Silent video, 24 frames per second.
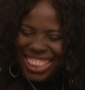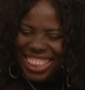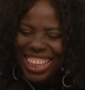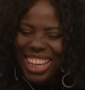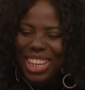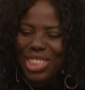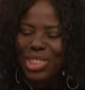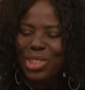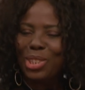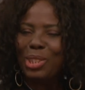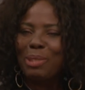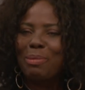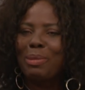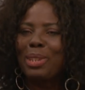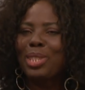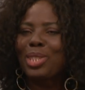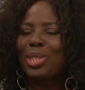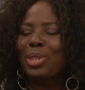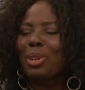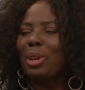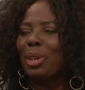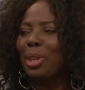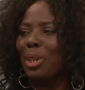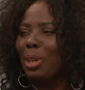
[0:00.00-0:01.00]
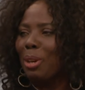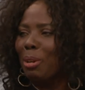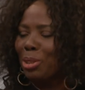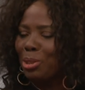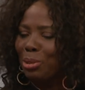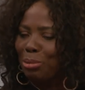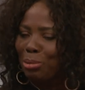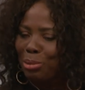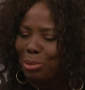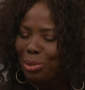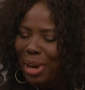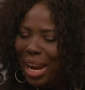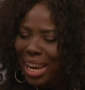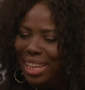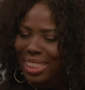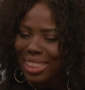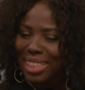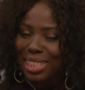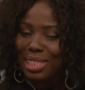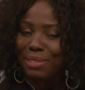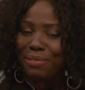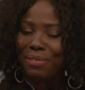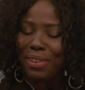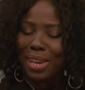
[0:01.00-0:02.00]
It took me so long to write
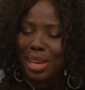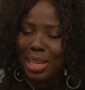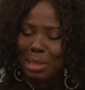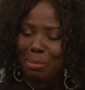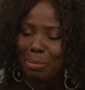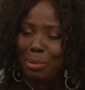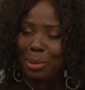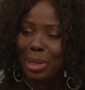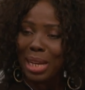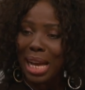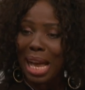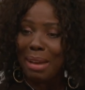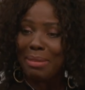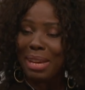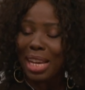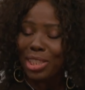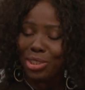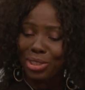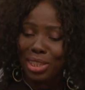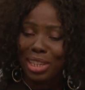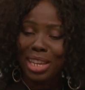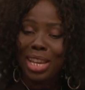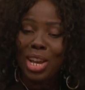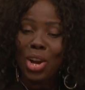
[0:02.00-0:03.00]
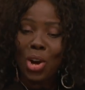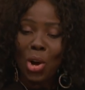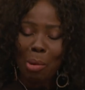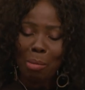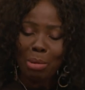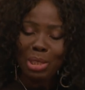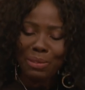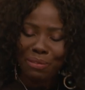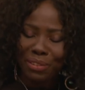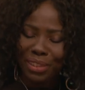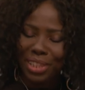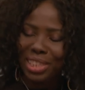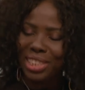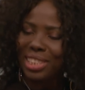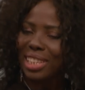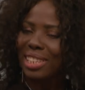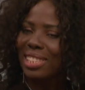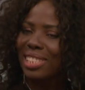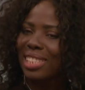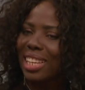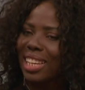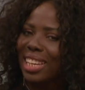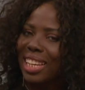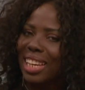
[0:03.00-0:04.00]
this first book. I've actually almost finished the
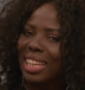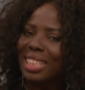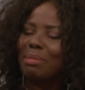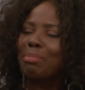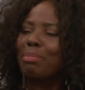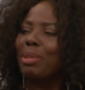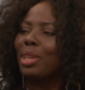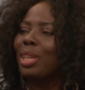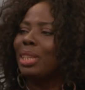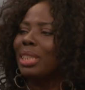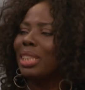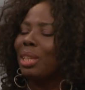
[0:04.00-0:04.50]
second.